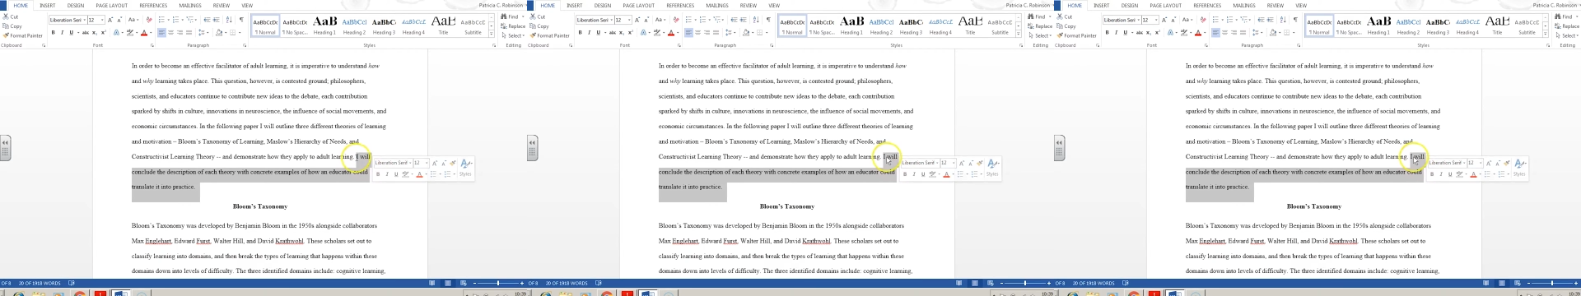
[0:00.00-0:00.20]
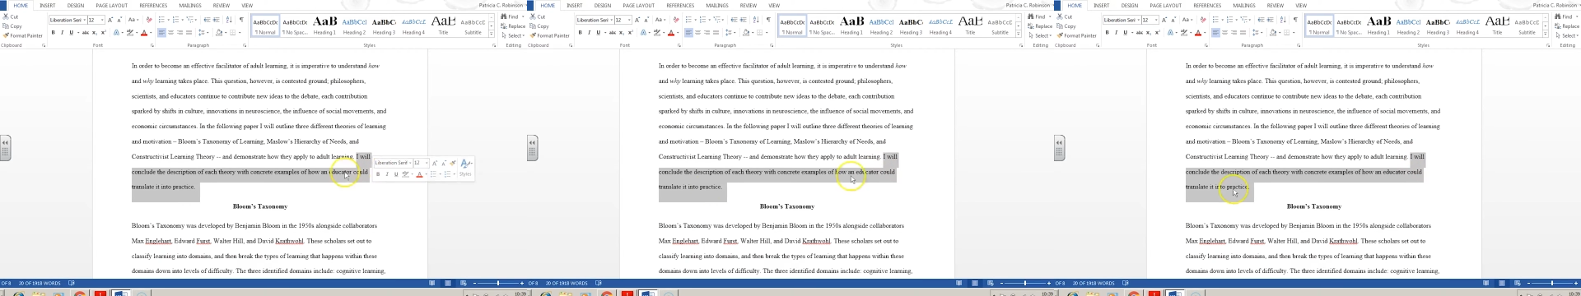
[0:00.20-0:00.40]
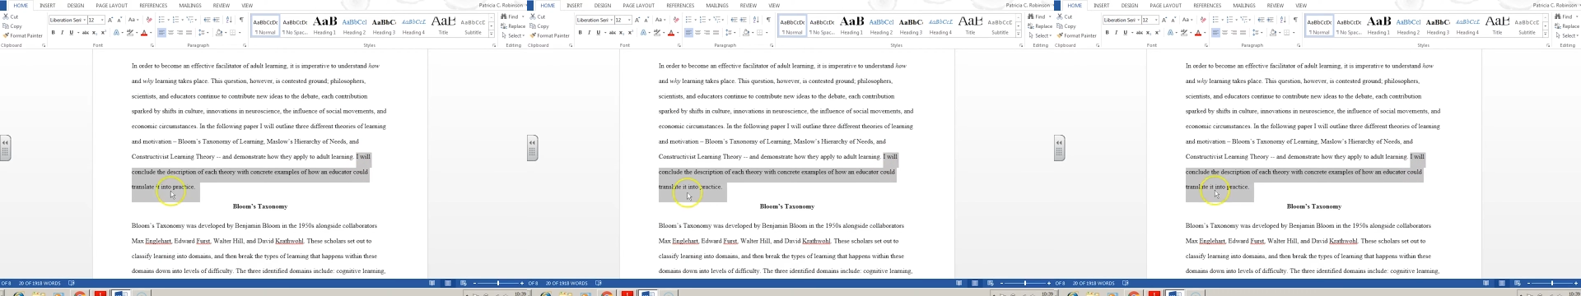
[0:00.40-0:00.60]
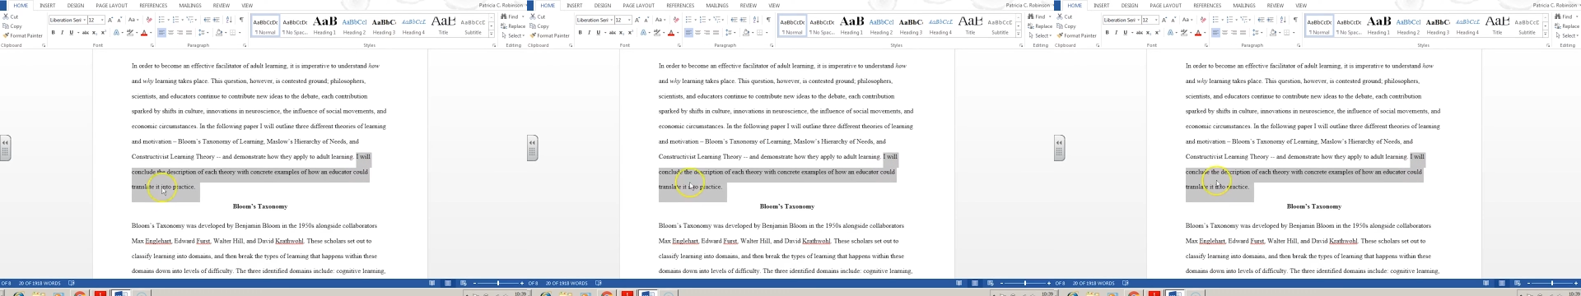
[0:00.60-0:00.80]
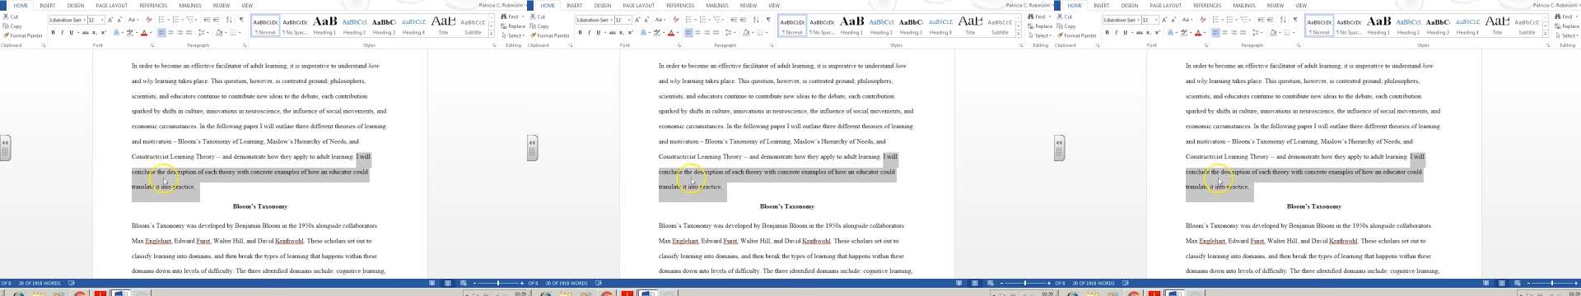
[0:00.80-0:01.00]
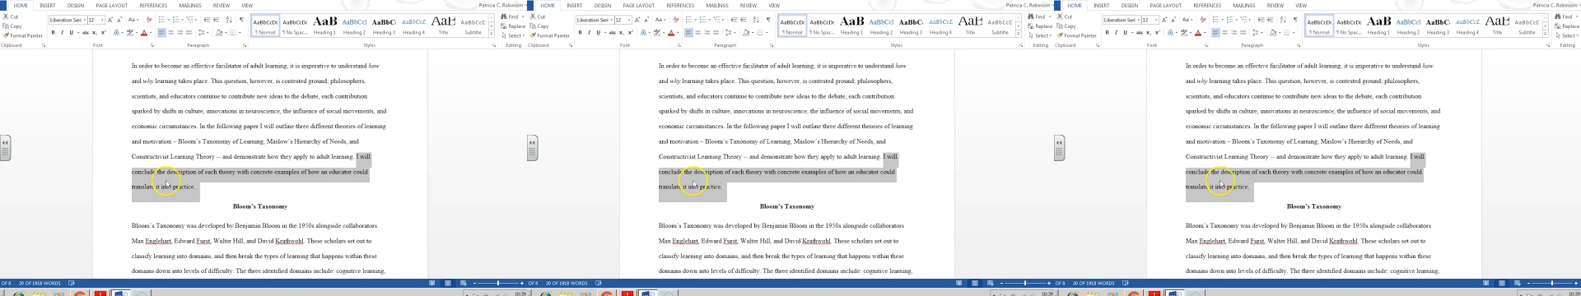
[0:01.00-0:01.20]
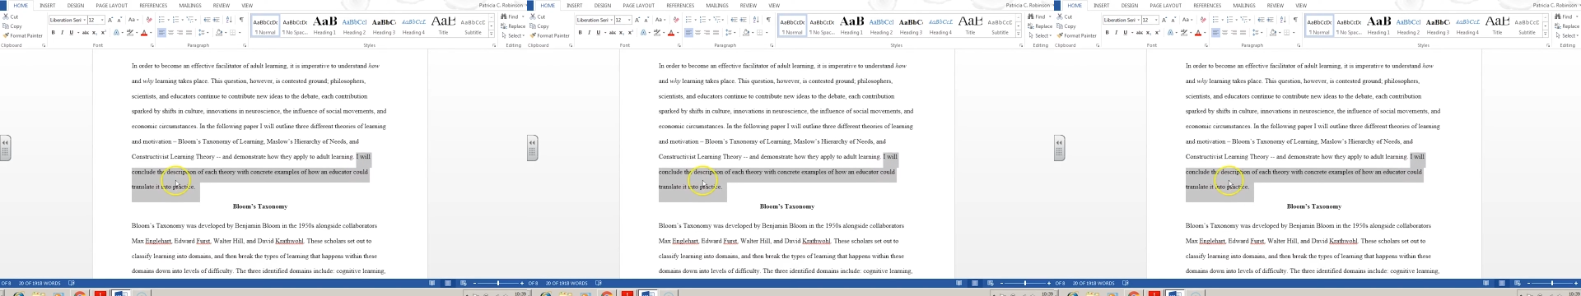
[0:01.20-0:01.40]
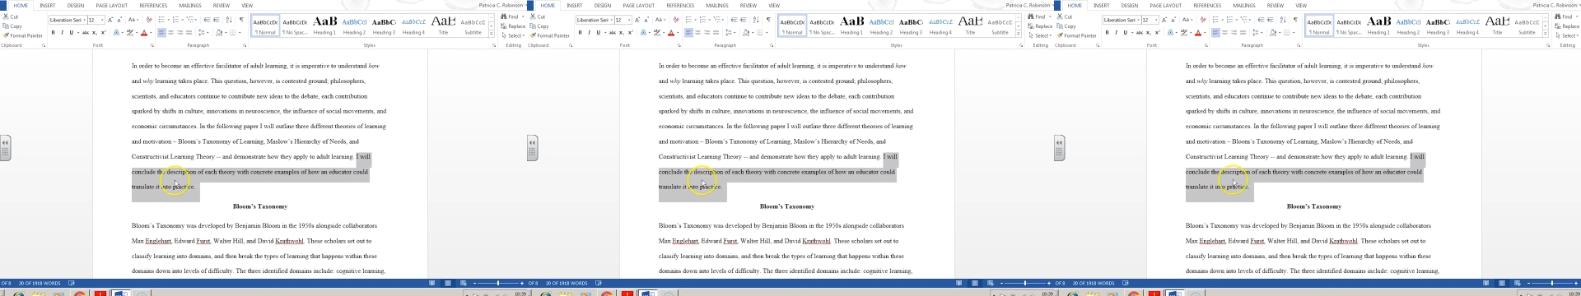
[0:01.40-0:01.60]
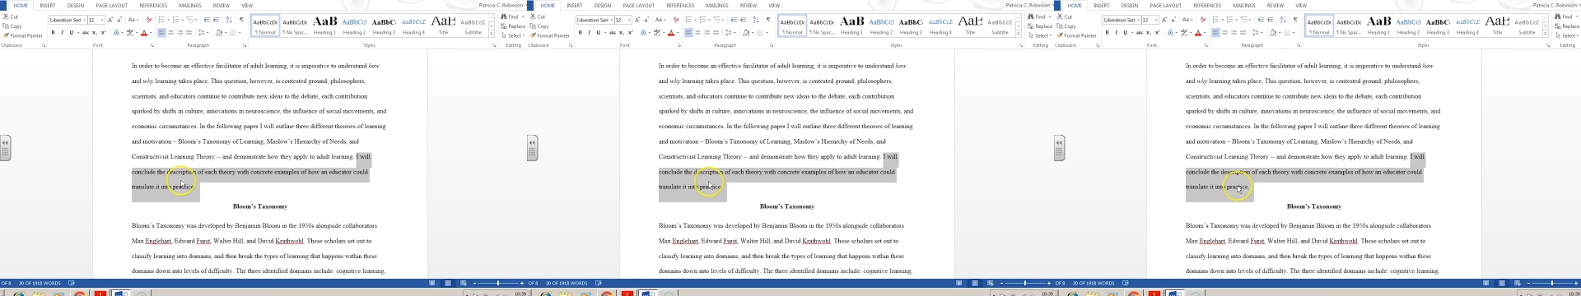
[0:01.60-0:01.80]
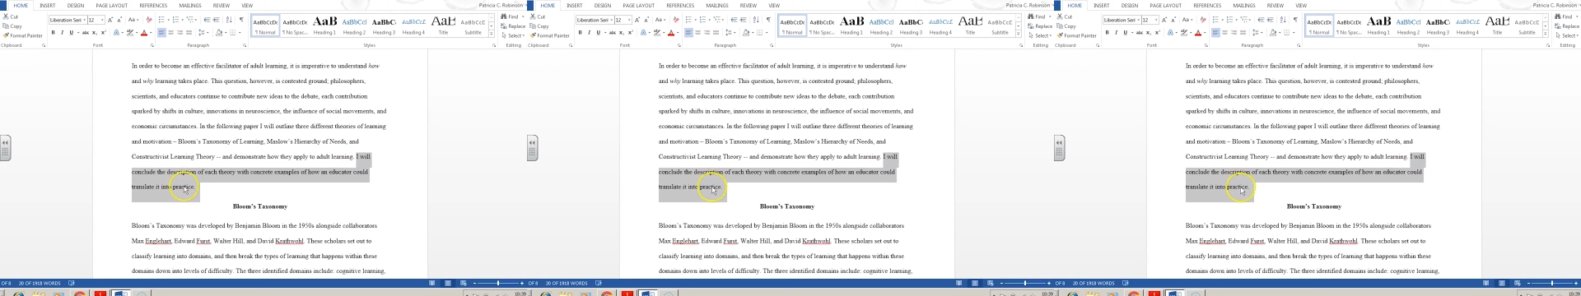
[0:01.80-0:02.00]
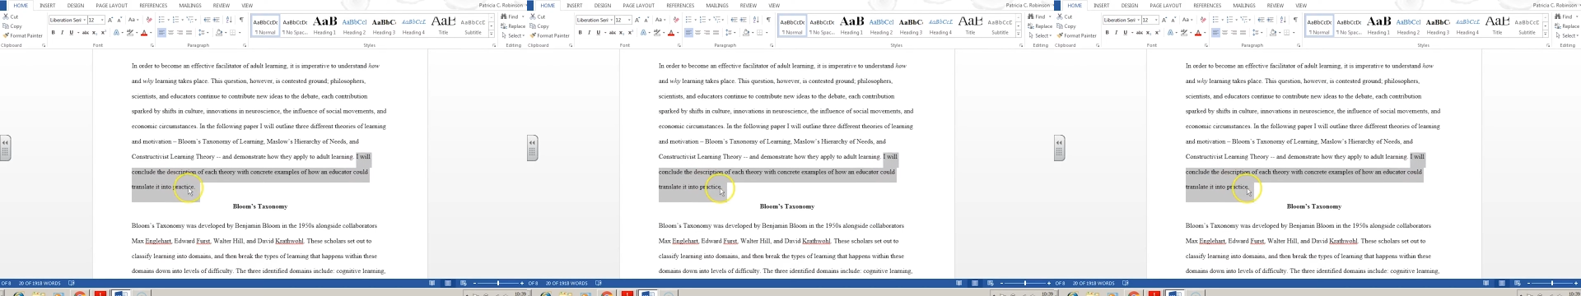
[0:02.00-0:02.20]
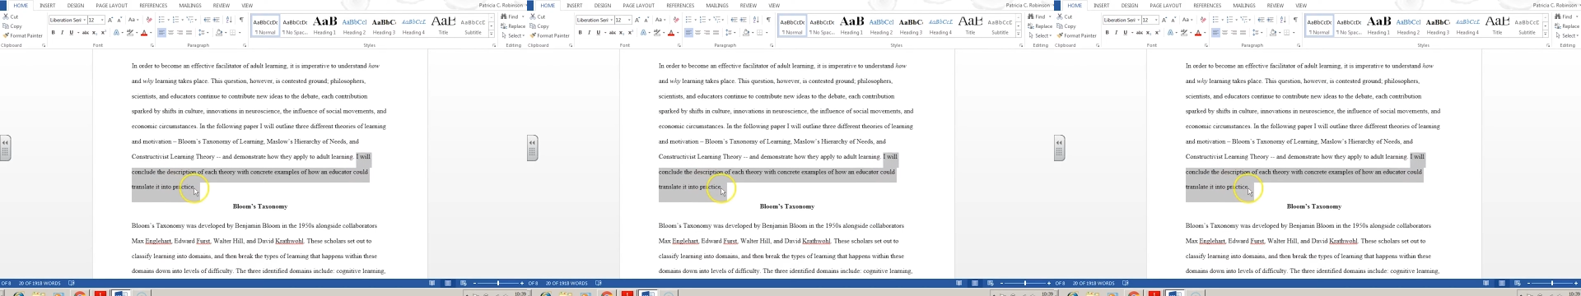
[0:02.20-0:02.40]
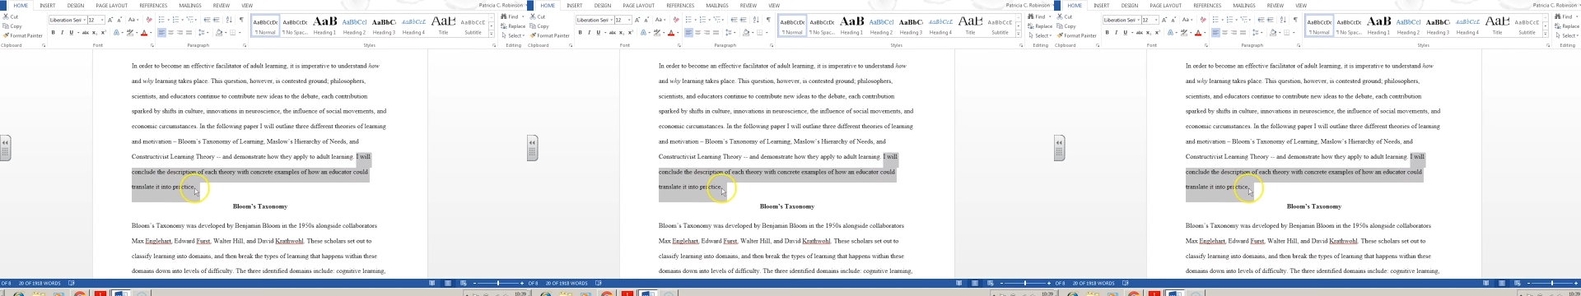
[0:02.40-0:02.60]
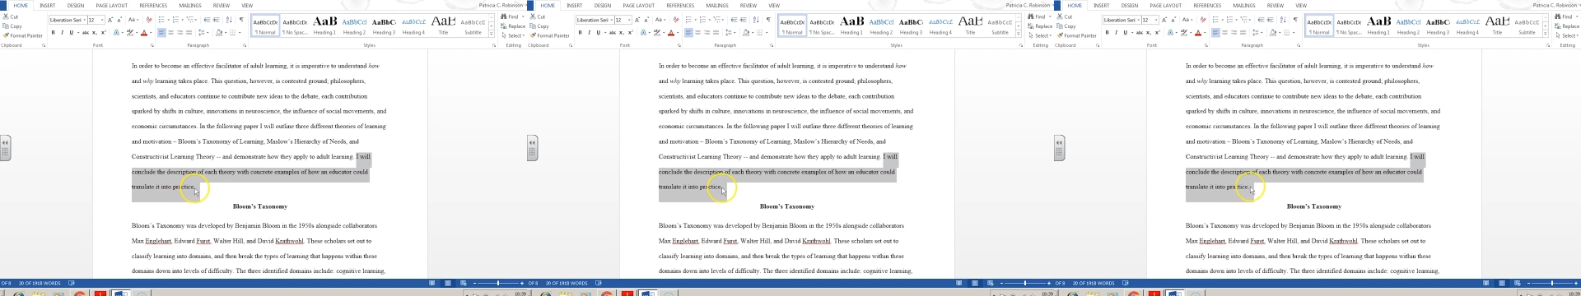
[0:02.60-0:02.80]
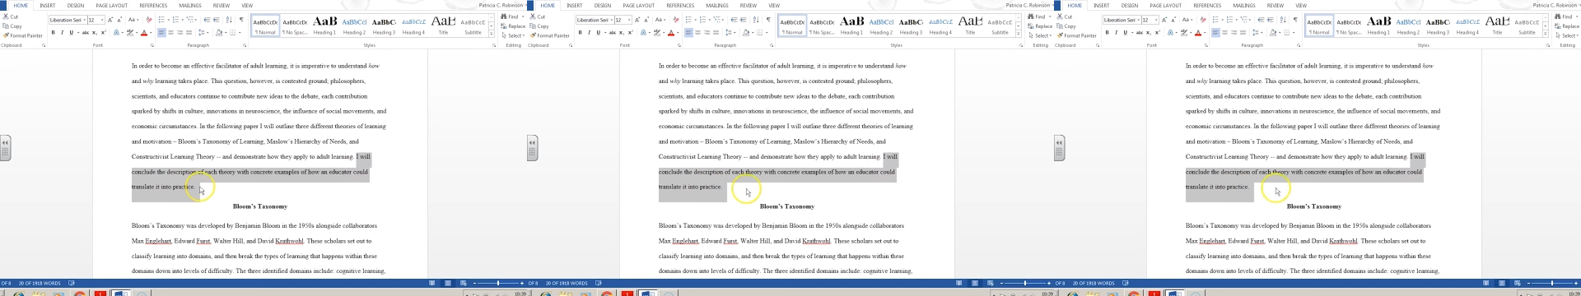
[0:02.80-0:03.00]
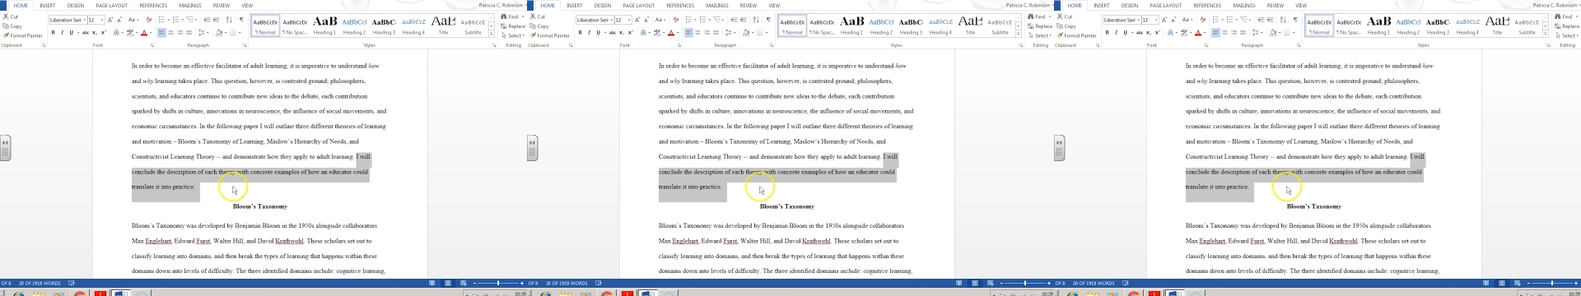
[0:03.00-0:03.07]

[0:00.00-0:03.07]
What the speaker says: [unreadable: no face in view]